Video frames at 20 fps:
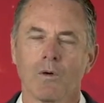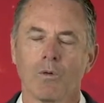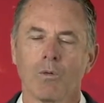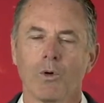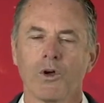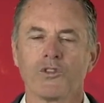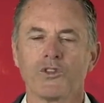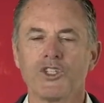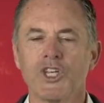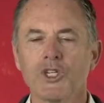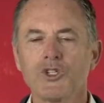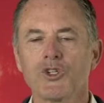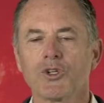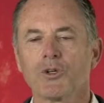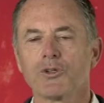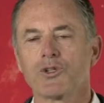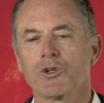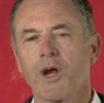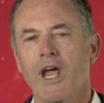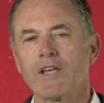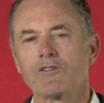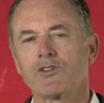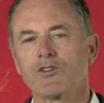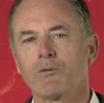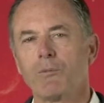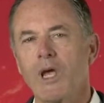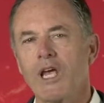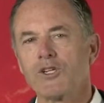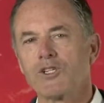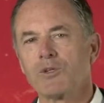With digital
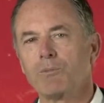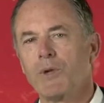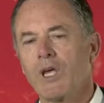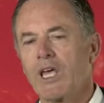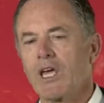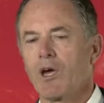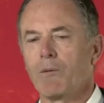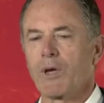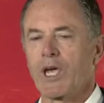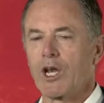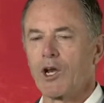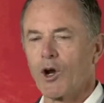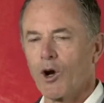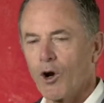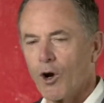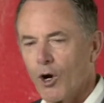transformation becoming an